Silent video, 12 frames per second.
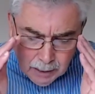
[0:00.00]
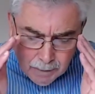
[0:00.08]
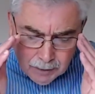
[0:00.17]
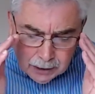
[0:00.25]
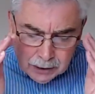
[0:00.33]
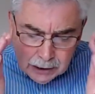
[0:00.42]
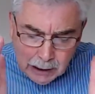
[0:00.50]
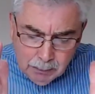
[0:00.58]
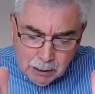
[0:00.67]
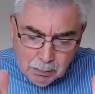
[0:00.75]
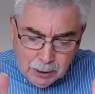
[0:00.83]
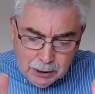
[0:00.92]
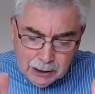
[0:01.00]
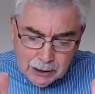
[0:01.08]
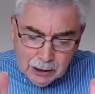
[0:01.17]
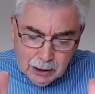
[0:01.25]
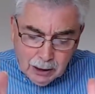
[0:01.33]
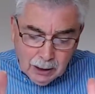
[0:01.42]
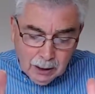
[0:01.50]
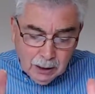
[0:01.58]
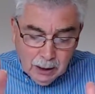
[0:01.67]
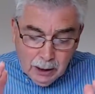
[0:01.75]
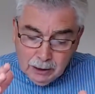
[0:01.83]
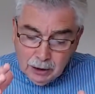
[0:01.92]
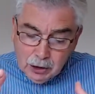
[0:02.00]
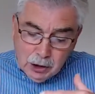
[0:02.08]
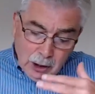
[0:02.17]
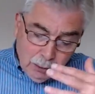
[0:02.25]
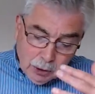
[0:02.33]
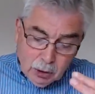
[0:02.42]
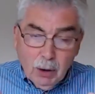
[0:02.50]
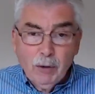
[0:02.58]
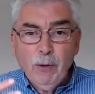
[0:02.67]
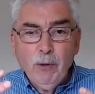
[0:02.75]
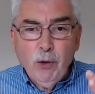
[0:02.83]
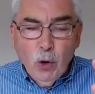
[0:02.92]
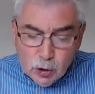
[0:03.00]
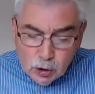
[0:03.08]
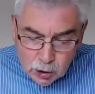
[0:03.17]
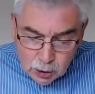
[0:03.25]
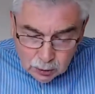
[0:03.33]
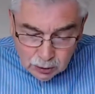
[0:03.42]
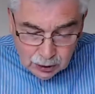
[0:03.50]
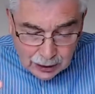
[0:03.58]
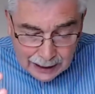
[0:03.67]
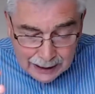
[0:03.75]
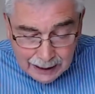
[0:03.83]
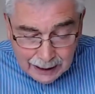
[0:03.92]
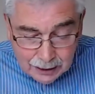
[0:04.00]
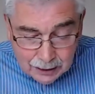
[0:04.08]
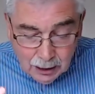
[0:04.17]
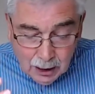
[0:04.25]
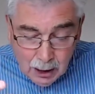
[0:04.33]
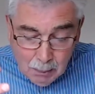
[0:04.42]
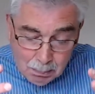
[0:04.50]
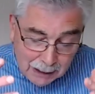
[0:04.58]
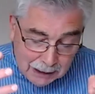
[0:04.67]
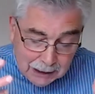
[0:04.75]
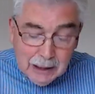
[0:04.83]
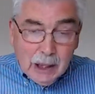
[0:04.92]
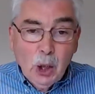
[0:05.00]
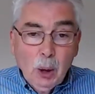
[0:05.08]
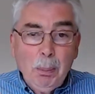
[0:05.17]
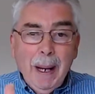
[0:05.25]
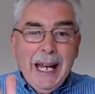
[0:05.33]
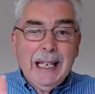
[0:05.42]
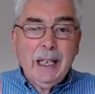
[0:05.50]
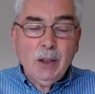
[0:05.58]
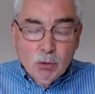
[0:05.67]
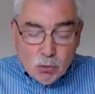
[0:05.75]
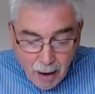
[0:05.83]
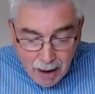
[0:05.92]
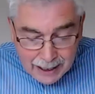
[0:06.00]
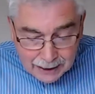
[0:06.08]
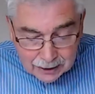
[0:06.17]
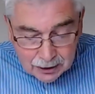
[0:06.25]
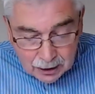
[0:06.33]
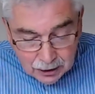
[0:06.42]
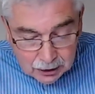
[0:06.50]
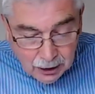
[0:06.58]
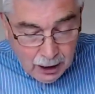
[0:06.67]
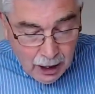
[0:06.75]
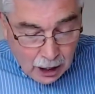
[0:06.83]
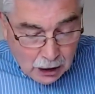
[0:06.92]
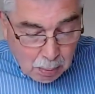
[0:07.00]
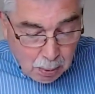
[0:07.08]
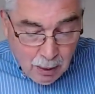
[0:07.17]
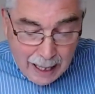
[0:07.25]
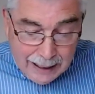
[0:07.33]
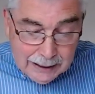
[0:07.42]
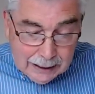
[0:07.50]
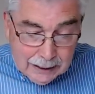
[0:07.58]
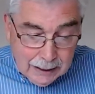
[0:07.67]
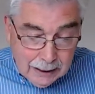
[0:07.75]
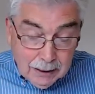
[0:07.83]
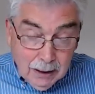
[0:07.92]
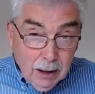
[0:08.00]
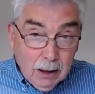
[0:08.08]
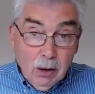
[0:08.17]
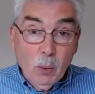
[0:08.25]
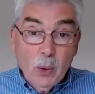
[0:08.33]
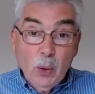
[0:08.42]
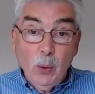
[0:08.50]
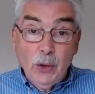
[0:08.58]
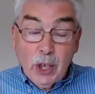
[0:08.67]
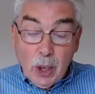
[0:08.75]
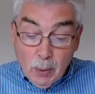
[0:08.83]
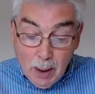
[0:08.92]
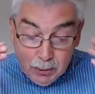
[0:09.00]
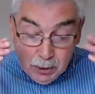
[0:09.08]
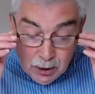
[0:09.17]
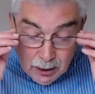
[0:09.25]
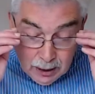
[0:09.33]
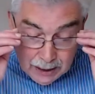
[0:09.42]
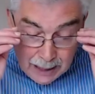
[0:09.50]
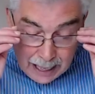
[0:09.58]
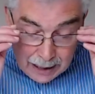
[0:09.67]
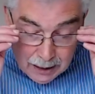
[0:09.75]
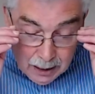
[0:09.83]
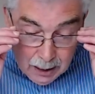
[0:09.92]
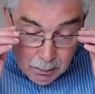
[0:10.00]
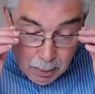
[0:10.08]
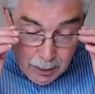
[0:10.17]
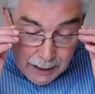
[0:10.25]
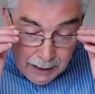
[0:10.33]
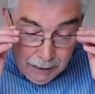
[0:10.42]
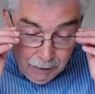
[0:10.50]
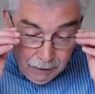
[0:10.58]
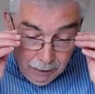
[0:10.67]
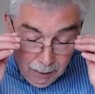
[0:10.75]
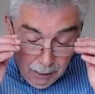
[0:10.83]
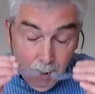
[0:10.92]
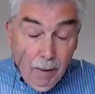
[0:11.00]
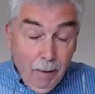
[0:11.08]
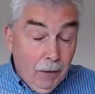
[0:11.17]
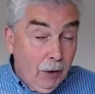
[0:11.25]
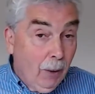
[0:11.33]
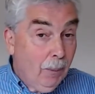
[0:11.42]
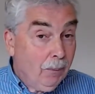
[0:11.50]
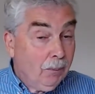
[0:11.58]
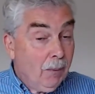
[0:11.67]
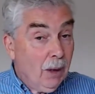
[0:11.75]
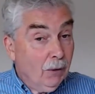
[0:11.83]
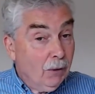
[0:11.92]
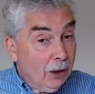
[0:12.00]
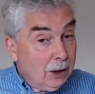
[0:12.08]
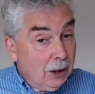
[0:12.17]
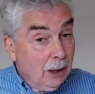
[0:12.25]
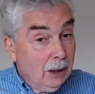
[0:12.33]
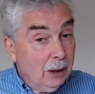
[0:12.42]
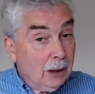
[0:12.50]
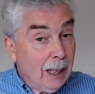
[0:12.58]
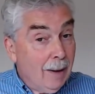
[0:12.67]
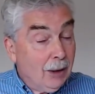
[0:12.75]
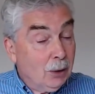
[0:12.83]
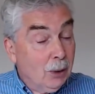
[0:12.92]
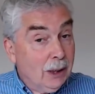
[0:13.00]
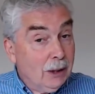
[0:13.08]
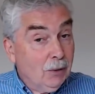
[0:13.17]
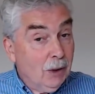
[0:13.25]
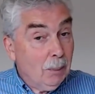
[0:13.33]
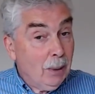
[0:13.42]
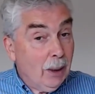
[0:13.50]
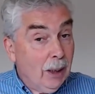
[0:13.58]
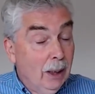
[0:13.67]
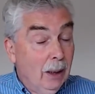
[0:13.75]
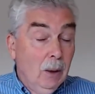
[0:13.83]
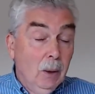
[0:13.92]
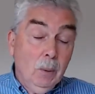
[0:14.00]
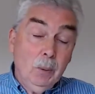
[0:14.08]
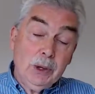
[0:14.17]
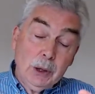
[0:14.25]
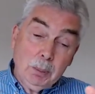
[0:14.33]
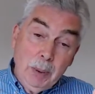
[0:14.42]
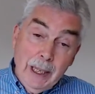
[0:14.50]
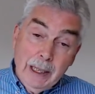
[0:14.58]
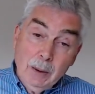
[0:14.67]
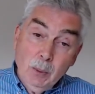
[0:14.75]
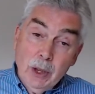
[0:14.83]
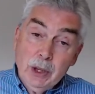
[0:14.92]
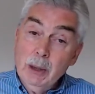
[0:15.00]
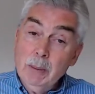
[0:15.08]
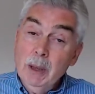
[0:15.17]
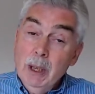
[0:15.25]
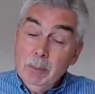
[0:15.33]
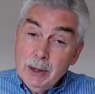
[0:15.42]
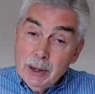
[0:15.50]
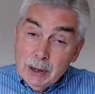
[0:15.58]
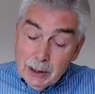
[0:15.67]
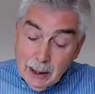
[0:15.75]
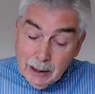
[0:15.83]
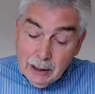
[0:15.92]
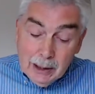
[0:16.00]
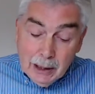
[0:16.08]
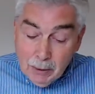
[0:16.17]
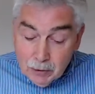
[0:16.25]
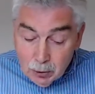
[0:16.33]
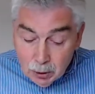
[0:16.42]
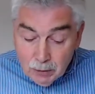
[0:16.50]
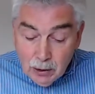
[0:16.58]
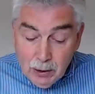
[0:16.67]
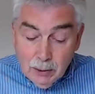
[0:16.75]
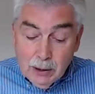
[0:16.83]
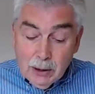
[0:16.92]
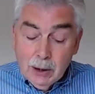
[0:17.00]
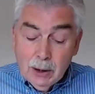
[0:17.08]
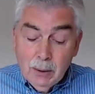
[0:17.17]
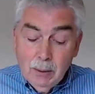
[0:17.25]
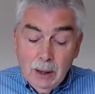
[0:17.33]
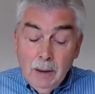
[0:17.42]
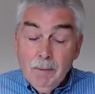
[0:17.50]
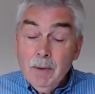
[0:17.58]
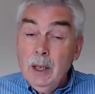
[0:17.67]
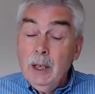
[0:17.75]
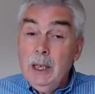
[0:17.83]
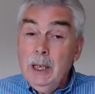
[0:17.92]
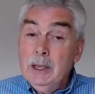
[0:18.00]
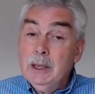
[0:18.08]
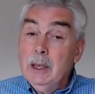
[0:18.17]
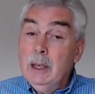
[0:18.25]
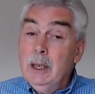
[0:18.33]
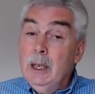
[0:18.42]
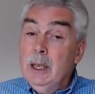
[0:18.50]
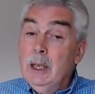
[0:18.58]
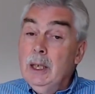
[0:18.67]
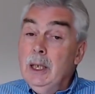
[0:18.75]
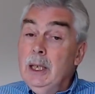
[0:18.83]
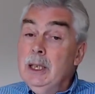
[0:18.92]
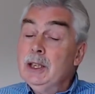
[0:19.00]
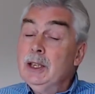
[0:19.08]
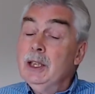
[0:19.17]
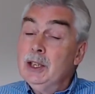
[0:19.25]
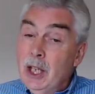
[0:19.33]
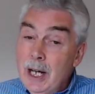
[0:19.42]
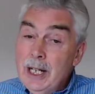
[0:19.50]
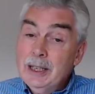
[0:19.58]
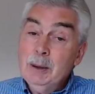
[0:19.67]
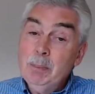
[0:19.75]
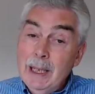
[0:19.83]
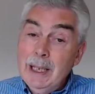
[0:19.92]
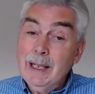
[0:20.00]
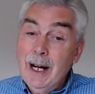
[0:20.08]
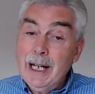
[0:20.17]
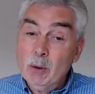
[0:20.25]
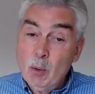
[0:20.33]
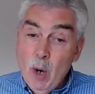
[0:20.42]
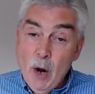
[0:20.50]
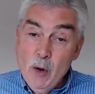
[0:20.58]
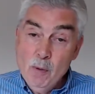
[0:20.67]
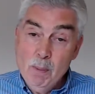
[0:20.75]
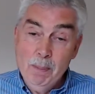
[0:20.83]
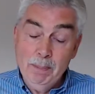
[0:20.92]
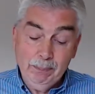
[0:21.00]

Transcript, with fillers: this demon-possessed girl, this culture of fortune-telling and mystical pagan rites and, and practices, along with all the corruption that that brings. So the first thing that characterized Philippi was its pagan worship, but the second thing we sort of alluded to is its desire to be like Rome.